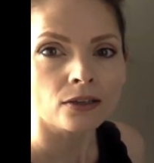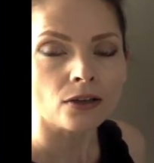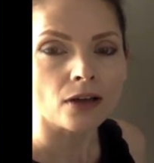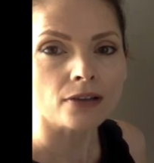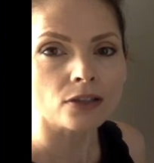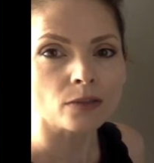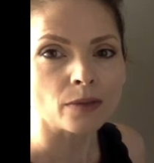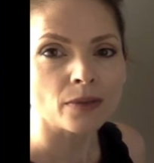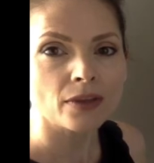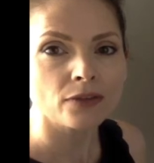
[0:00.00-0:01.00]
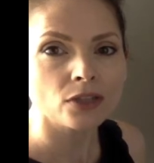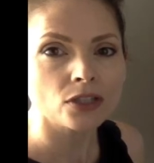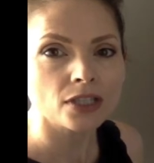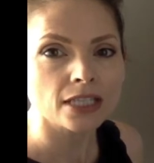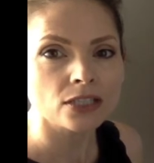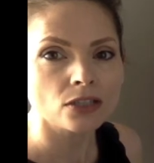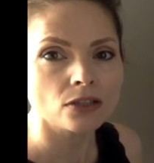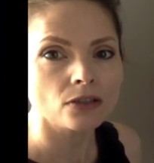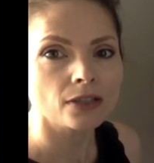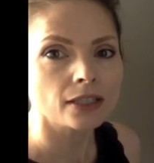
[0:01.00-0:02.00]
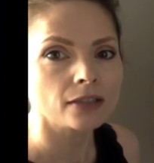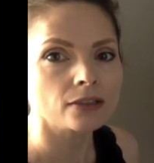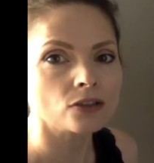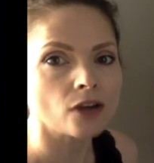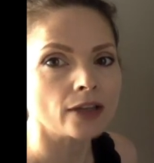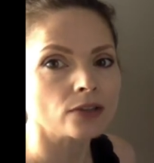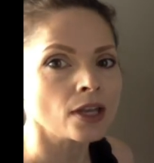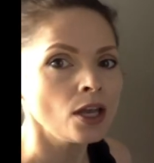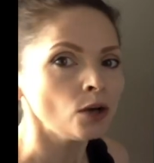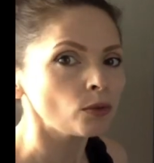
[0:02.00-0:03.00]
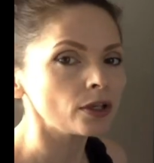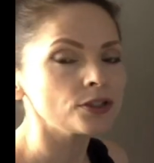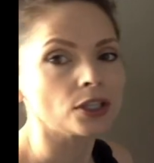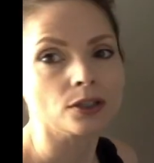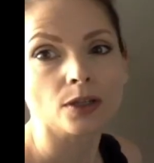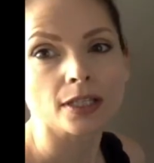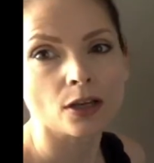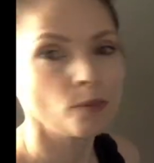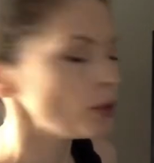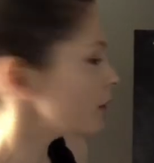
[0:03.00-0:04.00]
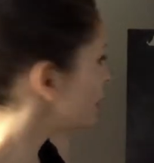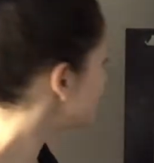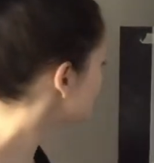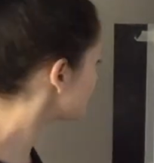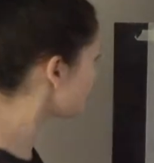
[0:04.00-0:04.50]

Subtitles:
Can't zoom in, but if you could just see 2 little triangles. What I'll do is I'll put these